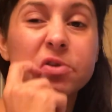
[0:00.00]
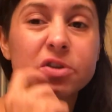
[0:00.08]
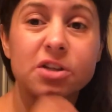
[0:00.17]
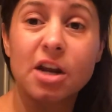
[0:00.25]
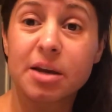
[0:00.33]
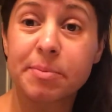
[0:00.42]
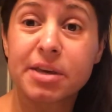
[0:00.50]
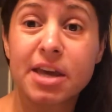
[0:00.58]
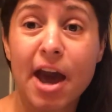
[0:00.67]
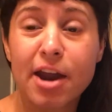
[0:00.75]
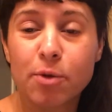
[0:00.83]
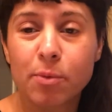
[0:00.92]
studying
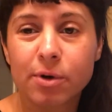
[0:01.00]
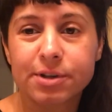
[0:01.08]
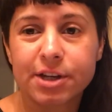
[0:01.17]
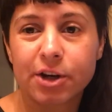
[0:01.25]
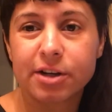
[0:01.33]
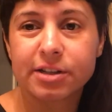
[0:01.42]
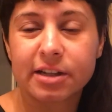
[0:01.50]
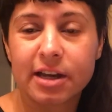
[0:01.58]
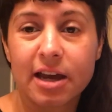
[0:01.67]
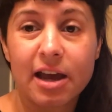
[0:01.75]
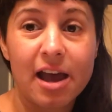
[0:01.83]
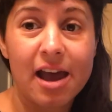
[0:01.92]
piano more
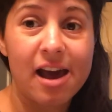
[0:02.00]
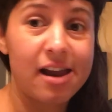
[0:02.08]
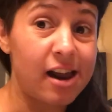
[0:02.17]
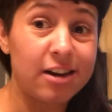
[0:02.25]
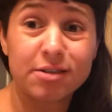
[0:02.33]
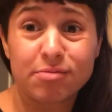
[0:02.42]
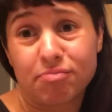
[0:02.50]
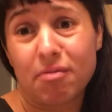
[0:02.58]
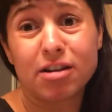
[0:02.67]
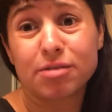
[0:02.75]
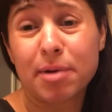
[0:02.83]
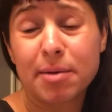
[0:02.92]
seriously, and I just
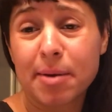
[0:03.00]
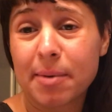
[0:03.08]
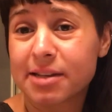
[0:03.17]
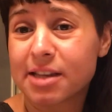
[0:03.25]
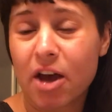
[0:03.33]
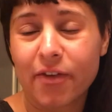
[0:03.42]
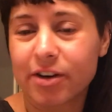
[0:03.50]
played by myself.